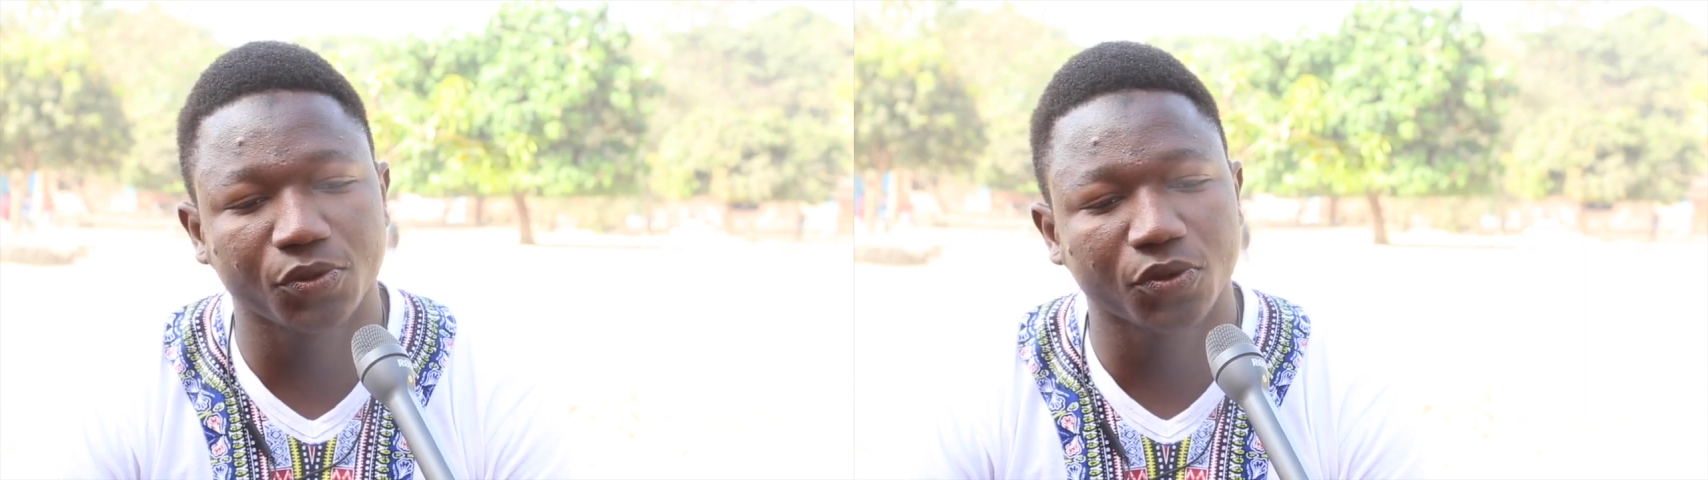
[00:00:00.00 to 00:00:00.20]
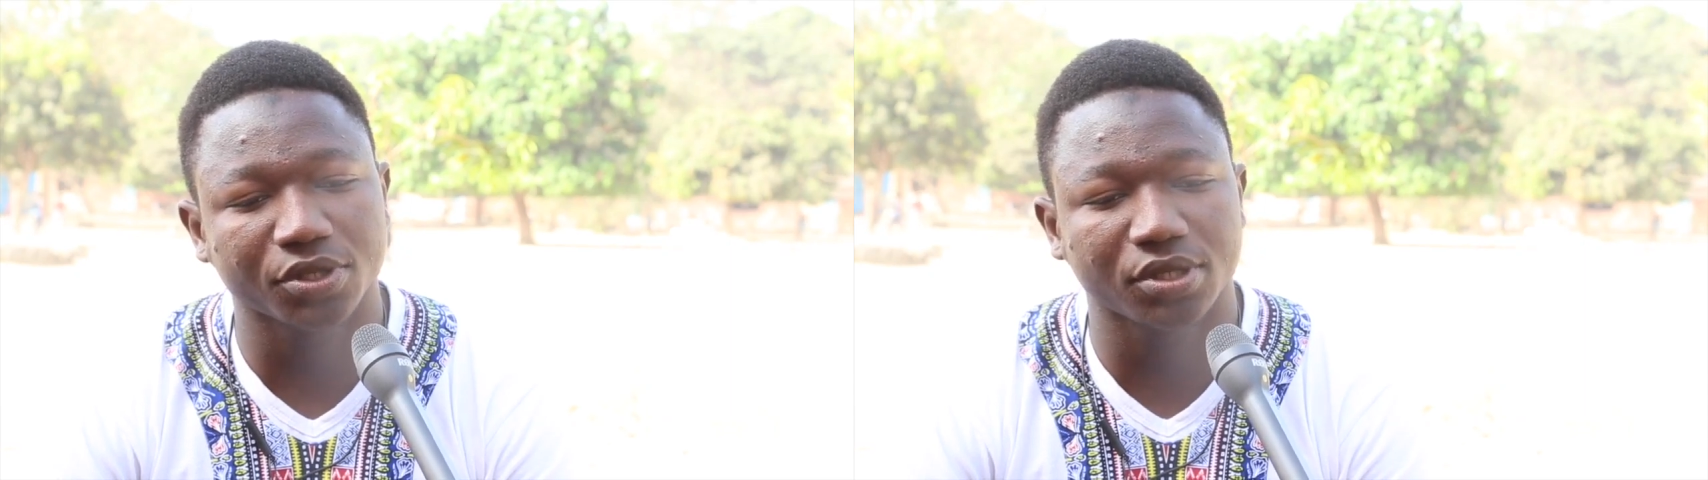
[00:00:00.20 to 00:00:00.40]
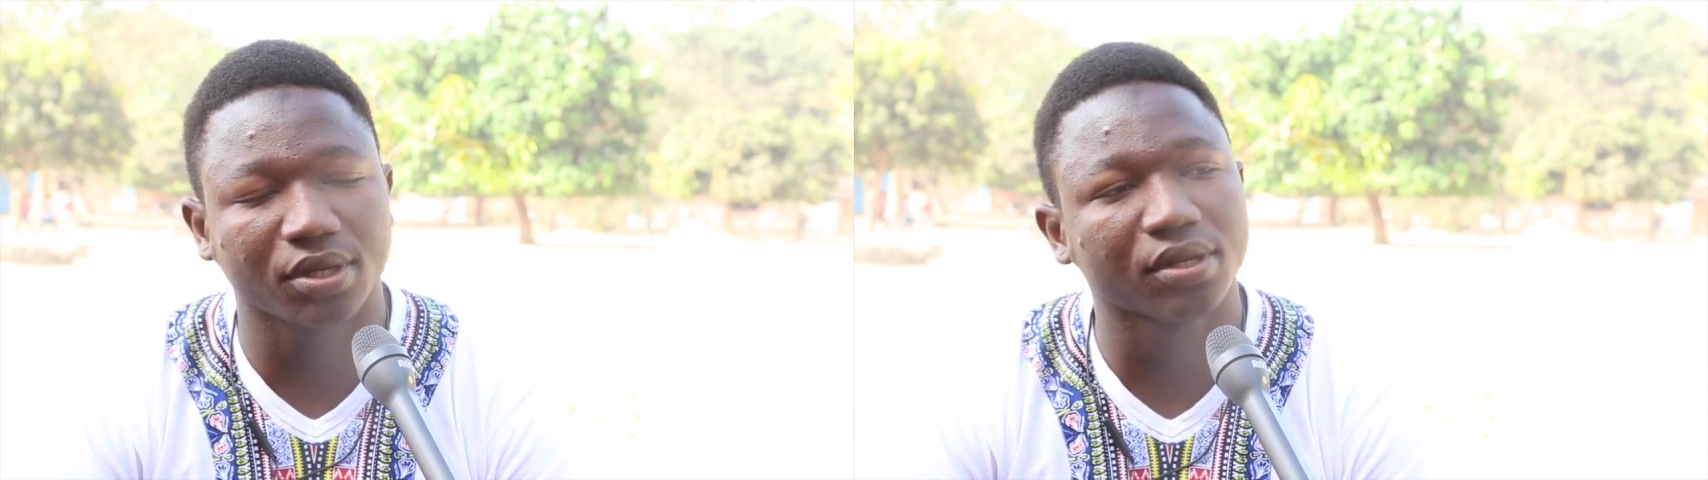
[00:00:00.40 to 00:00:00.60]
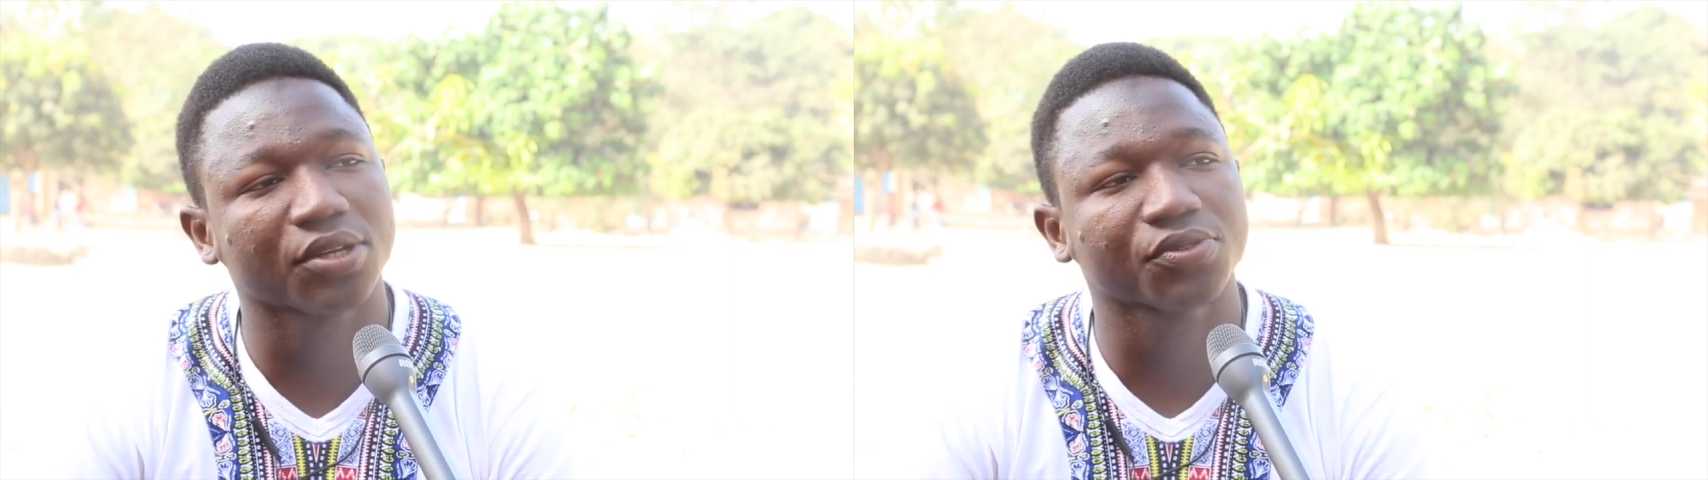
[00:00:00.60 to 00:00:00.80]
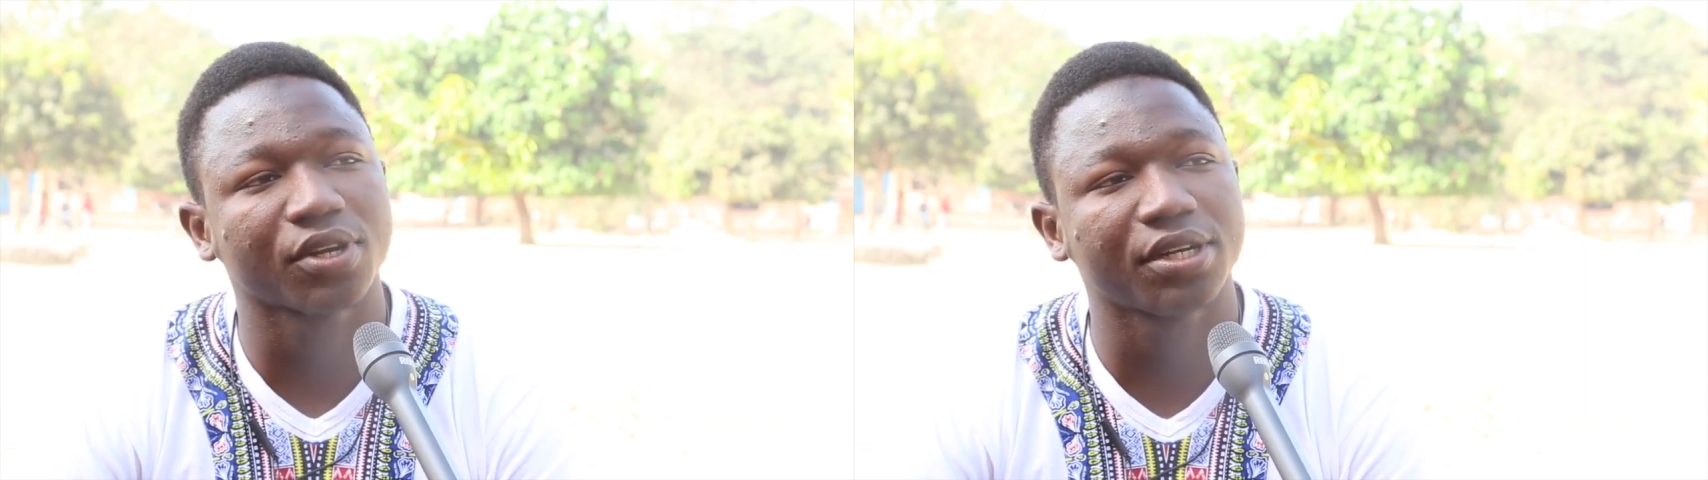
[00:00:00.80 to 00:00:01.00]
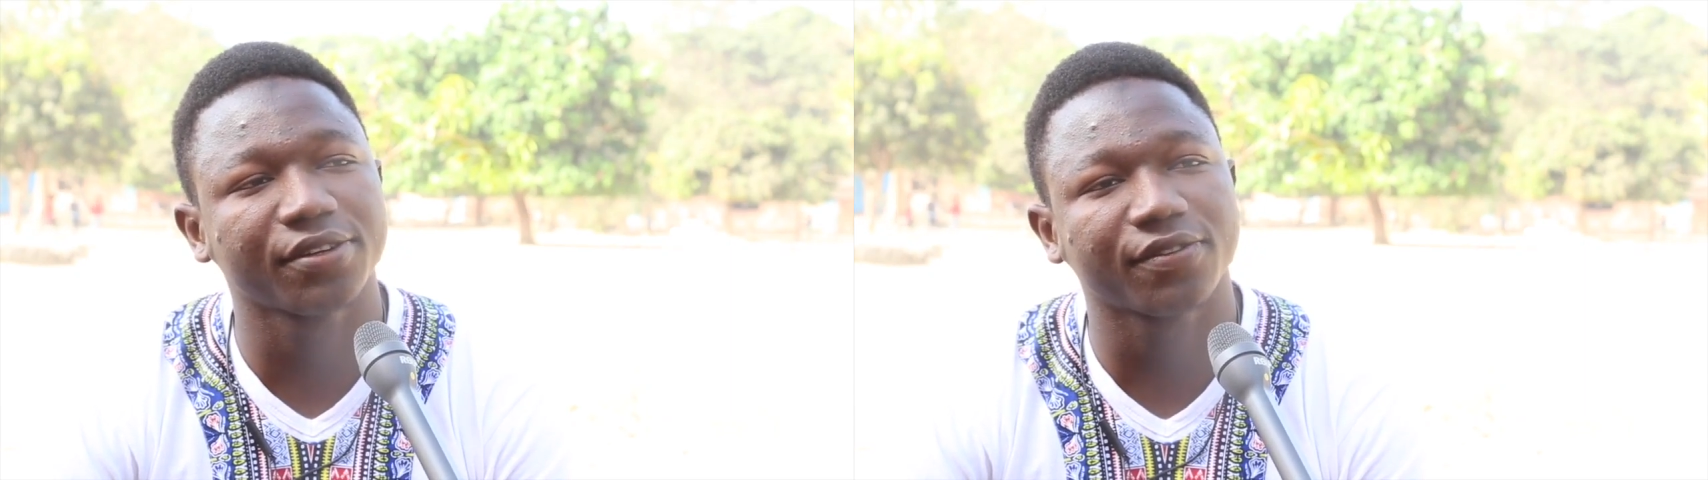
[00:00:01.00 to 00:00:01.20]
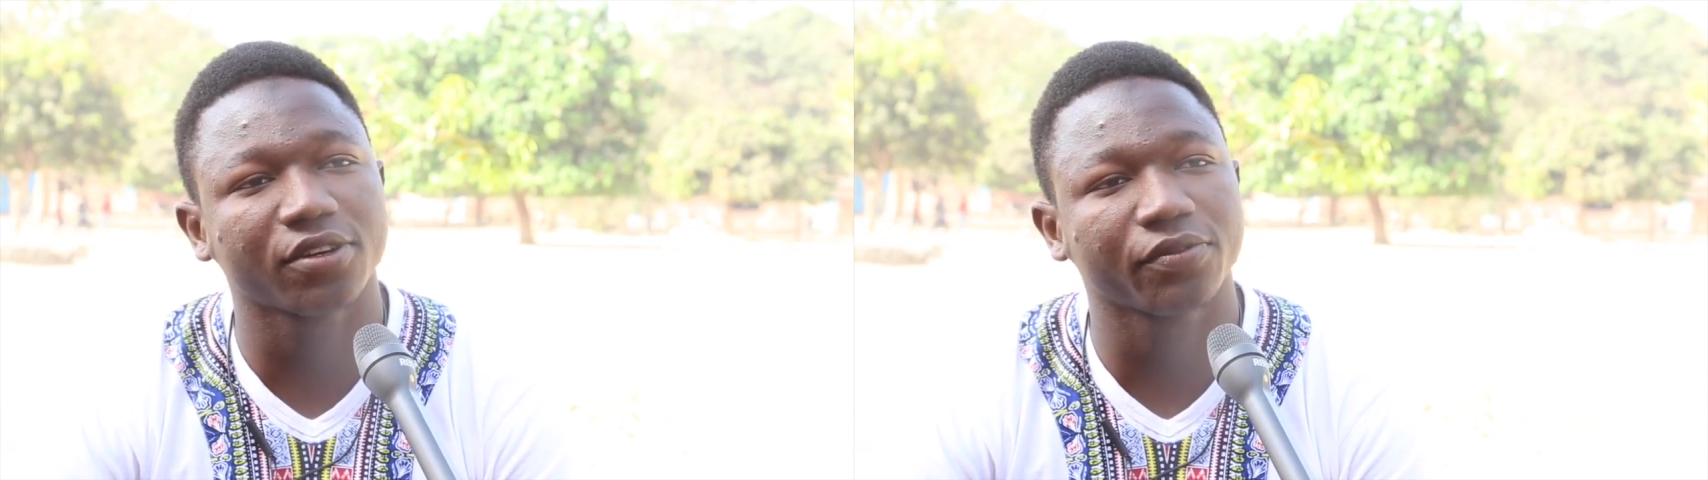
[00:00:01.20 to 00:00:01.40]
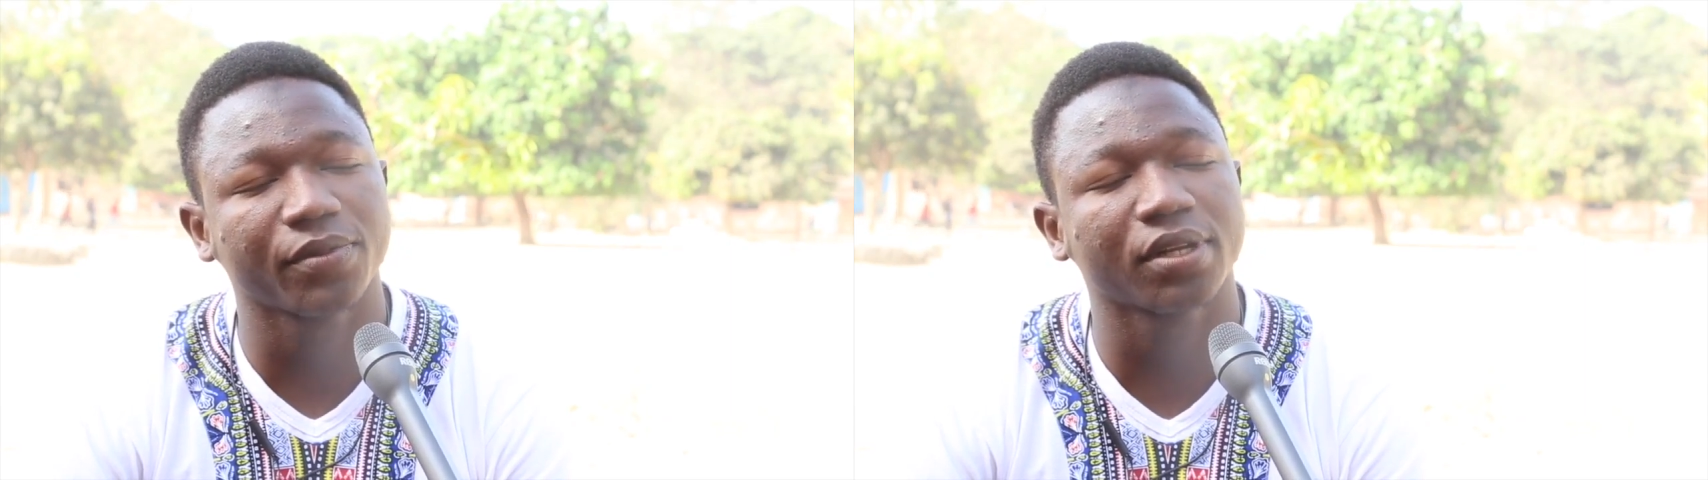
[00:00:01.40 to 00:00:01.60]
towards national
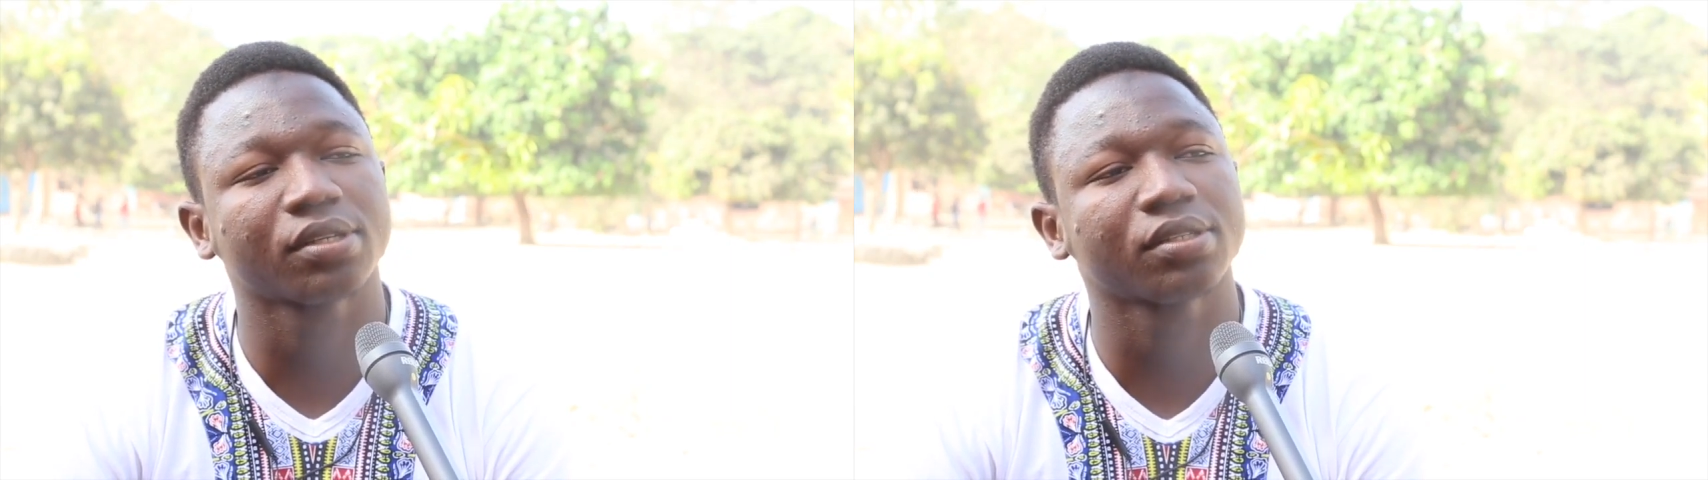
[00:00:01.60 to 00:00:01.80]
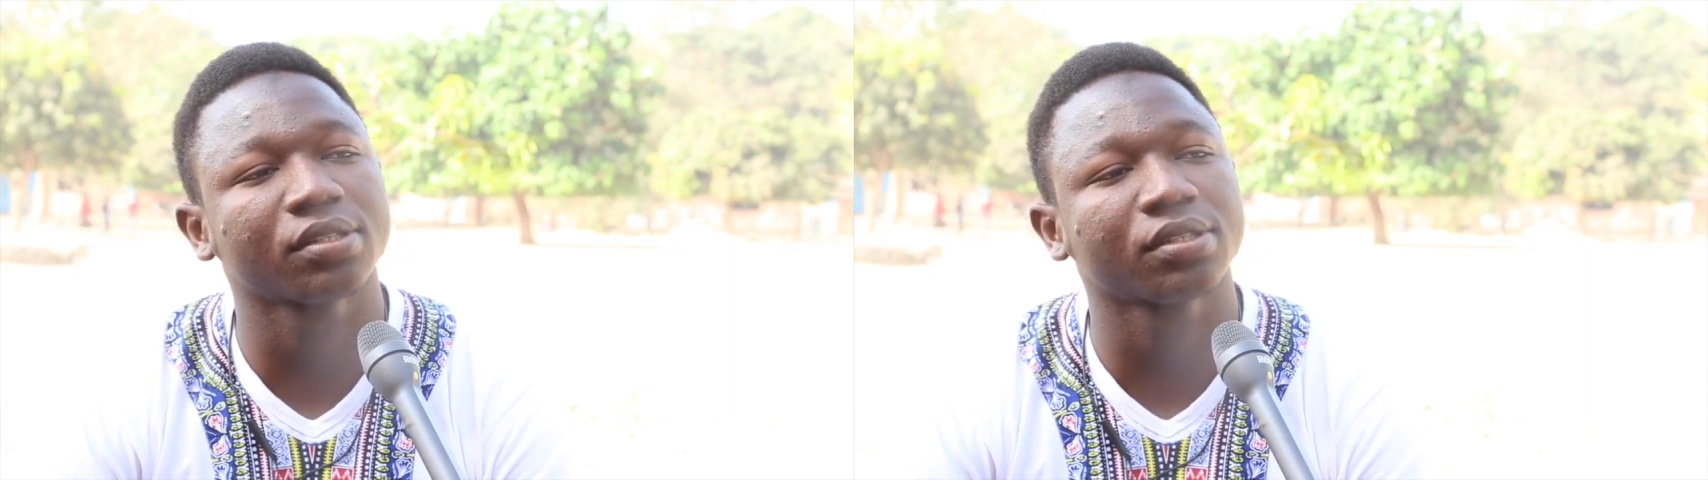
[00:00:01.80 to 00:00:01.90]
development.